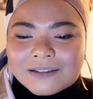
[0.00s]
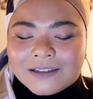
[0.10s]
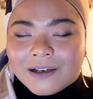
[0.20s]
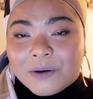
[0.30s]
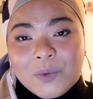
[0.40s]

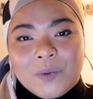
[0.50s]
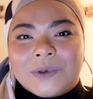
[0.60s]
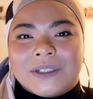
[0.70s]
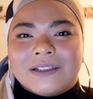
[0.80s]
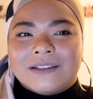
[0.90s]
take a
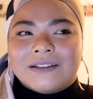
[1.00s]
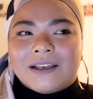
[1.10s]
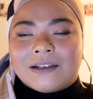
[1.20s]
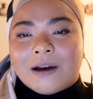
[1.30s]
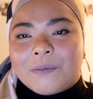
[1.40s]
moment
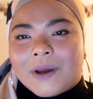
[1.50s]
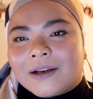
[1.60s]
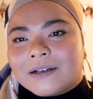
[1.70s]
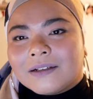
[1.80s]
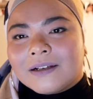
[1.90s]
and come
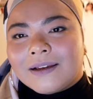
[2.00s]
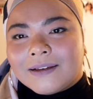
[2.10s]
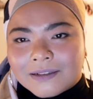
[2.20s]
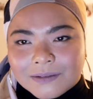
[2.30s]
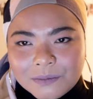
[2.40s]
back.
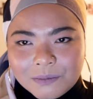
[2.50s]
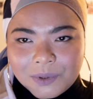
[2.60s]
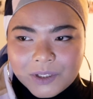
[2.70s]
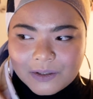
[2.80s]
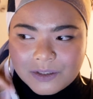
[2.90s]
And
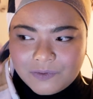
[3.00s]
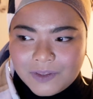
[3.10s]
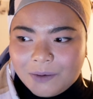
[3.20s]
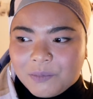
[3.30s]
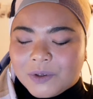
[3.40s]
because of
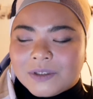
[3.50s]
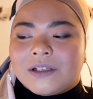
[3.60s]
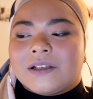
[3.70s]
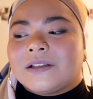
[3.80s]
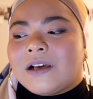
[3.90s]
that
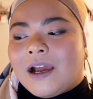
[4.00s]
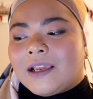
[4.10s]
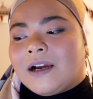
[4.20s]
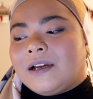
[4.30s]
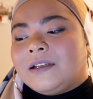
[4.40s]
process, I
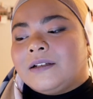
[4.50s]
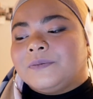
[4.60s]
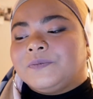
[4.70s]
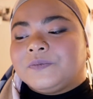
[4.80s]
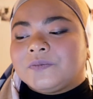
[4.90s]
kind of
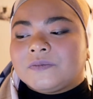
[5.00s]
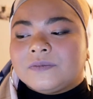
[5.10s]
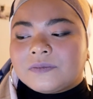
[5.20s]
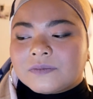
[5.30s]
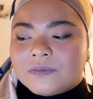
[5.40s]

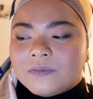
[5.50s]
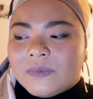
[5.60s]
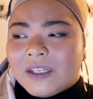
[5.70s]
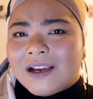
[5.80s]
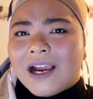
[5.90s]

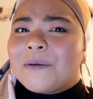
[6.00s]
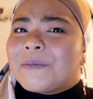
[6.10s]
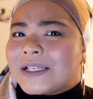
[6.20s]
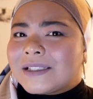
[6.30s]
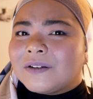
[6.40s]
calm
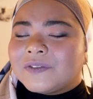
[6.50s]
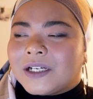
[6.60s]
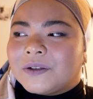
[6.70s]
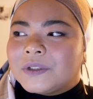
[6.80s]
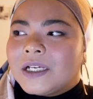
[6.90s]
myself
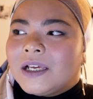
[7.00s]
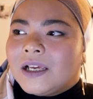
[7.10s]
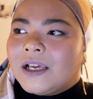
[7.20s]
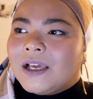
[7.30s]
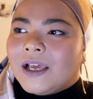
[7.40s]
down.
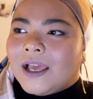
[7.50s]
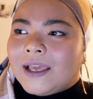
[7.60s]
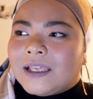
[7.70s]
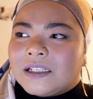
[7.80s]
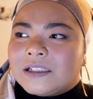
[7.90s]

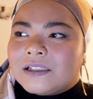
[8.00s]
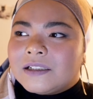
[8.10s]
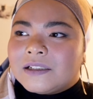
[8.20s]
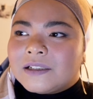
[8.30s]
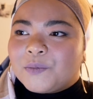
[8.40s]

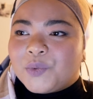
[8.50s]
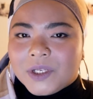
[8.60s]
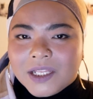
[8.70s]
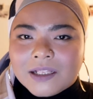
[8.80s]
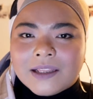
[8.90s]
And
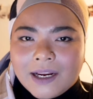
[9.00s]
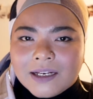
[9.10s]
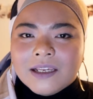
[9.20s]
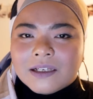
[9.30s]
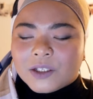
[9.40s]
breathing
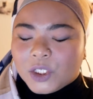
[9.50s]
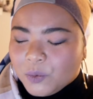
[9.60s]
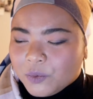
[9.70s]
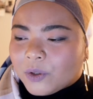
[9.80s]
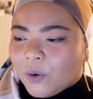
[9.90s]
technique,
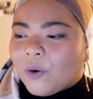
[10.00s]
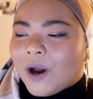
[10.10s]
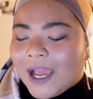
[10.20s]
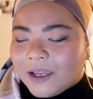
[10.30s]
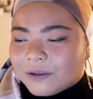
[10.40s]

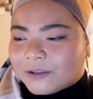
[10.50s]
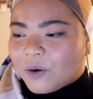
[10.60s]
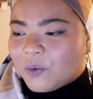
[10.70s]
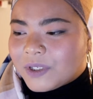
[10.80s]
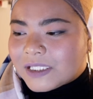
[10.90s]
I
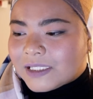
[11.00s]
always